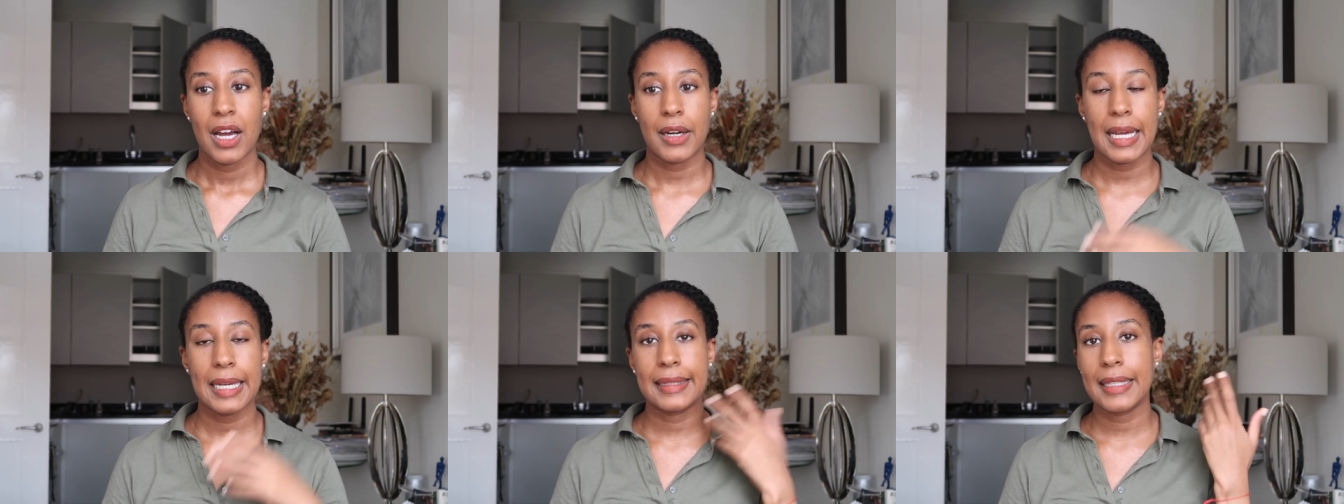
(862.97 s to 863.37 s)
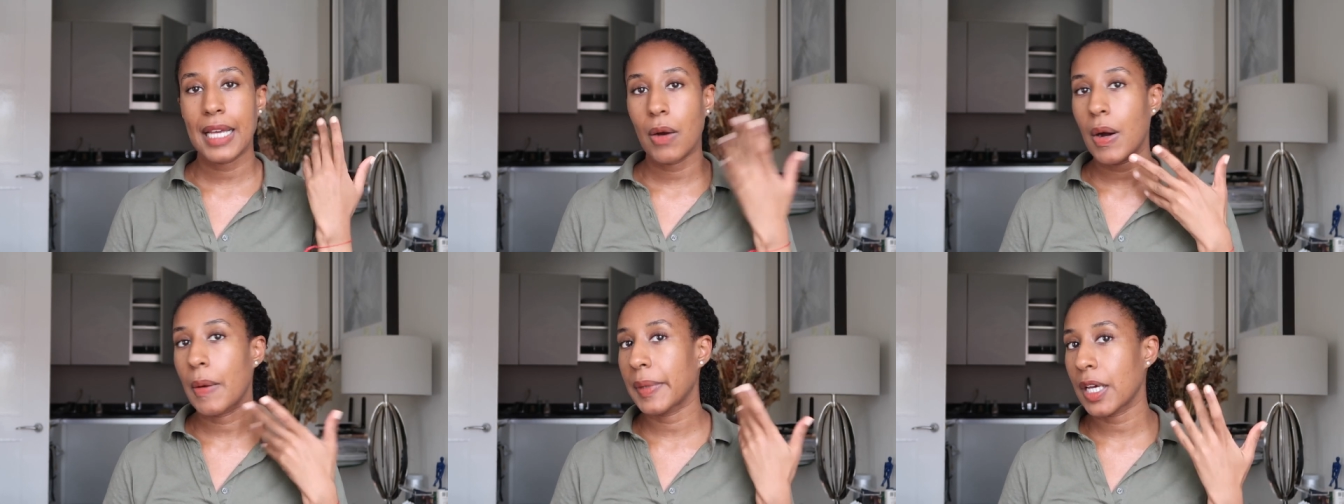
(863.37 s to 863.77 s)
Right
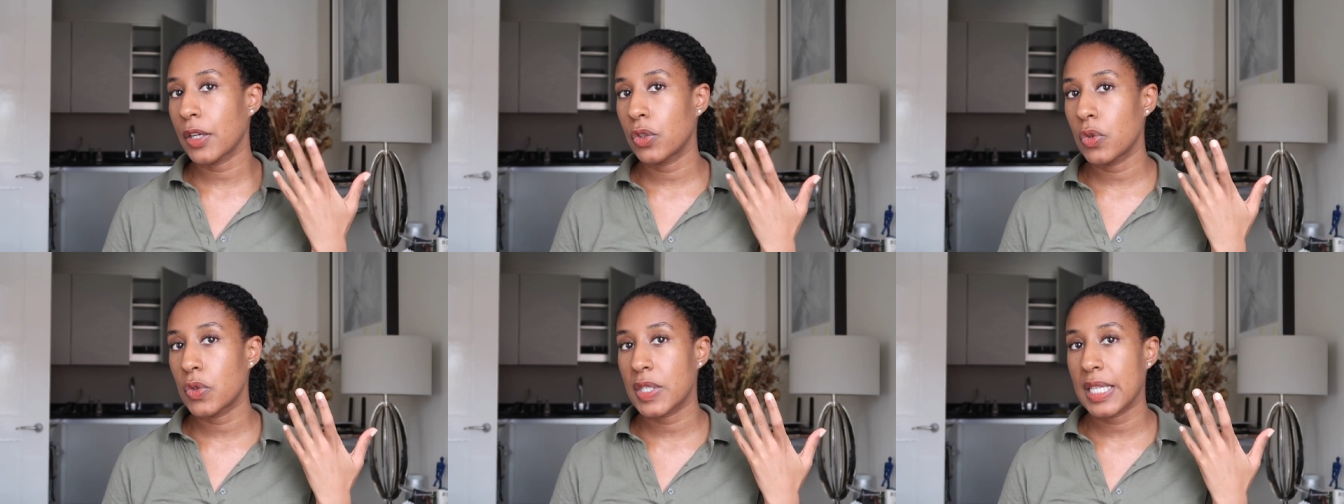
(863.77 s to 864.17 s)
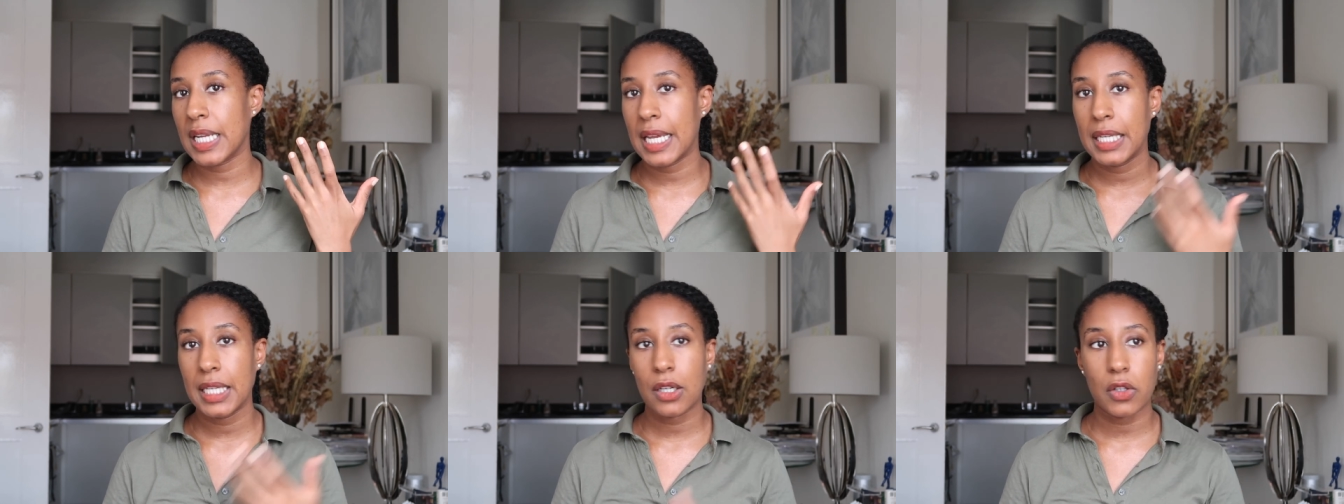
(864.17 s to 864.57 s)
now I'm not using
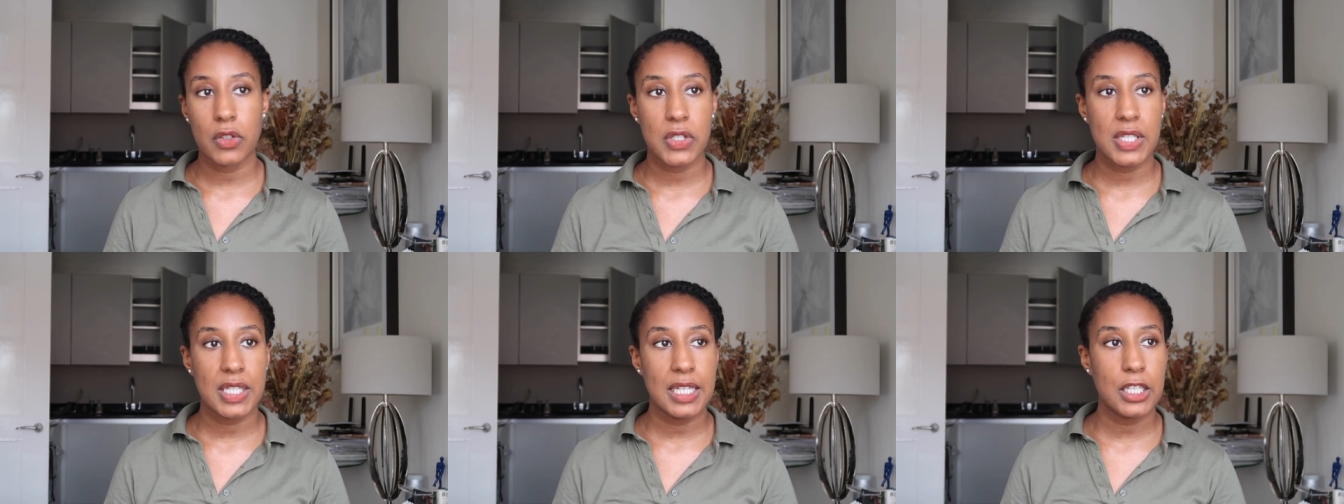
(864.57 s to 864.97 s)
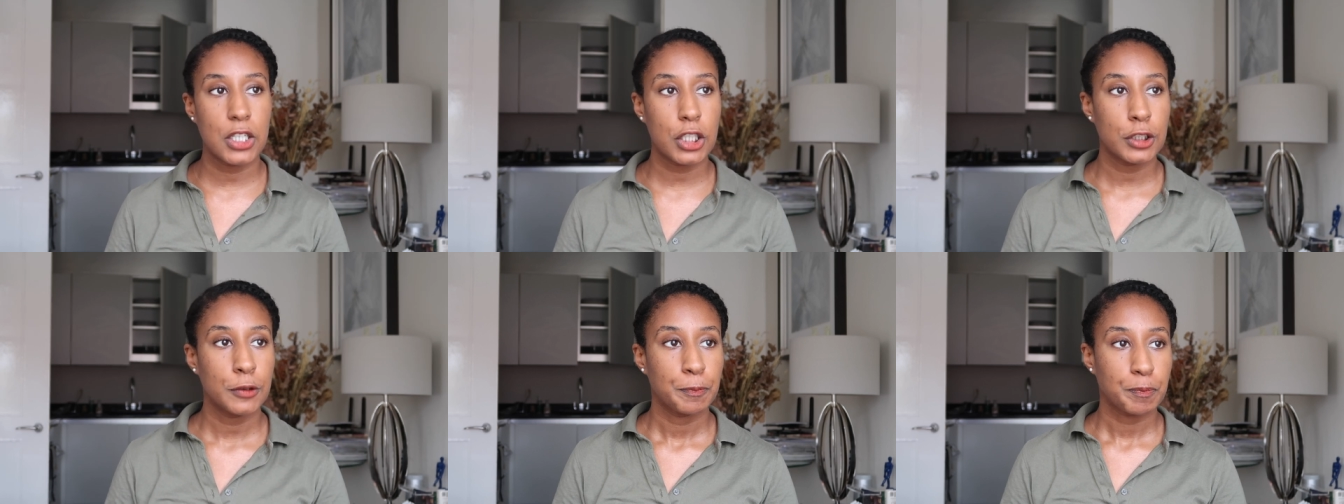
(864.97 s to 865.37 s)
any
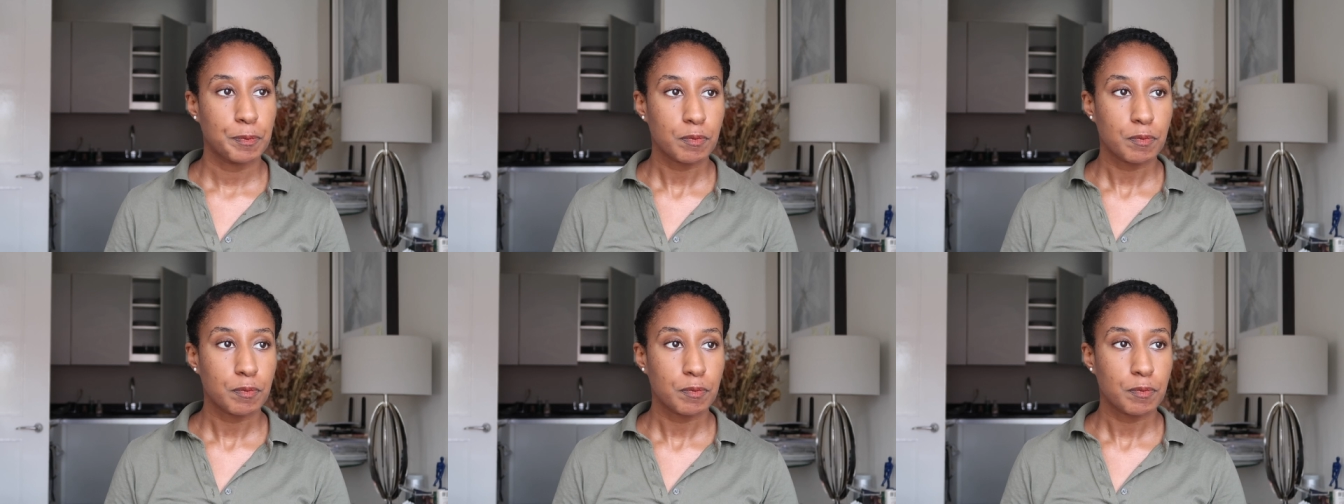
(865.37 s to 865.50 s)
concealer,